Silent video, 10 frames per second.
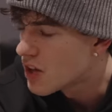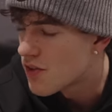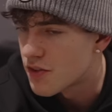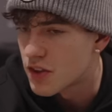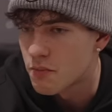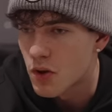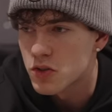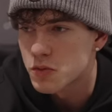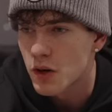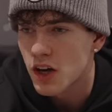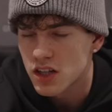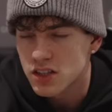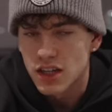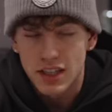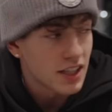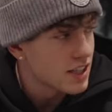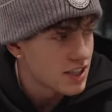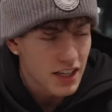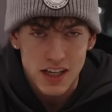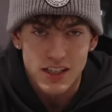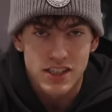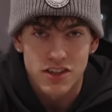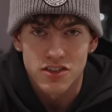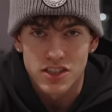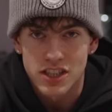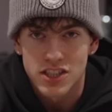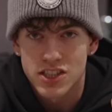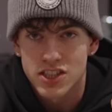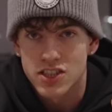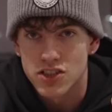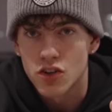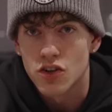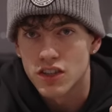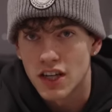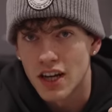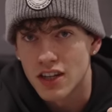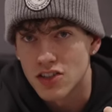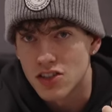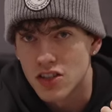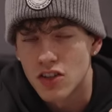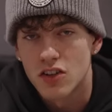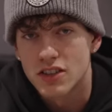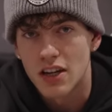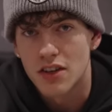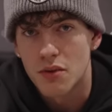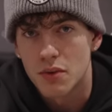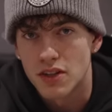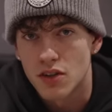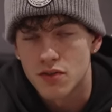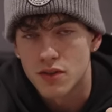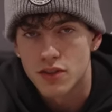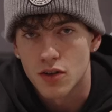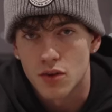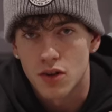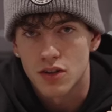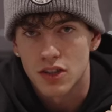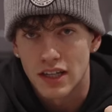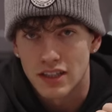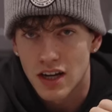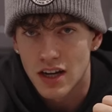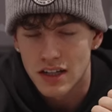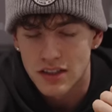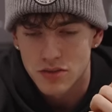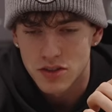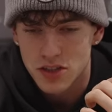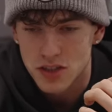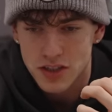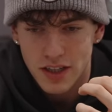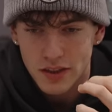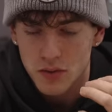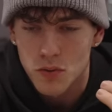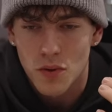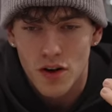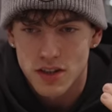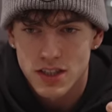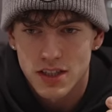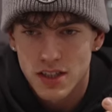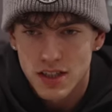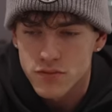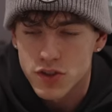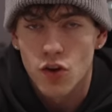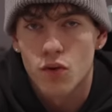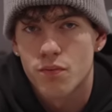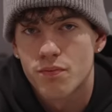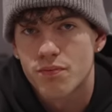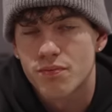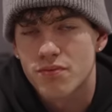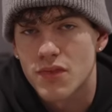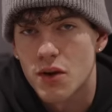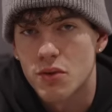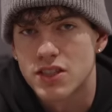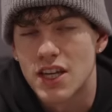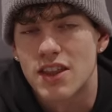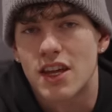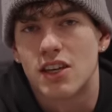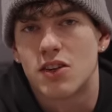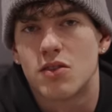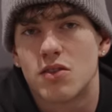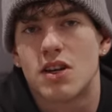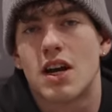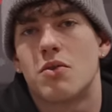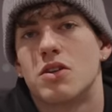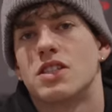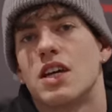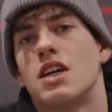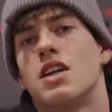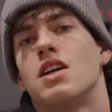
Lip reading: for the most part, like, yesterday I seriously stood and just looked out that window for so long. Like, I was just like, what? So I want to say thank you. I want to say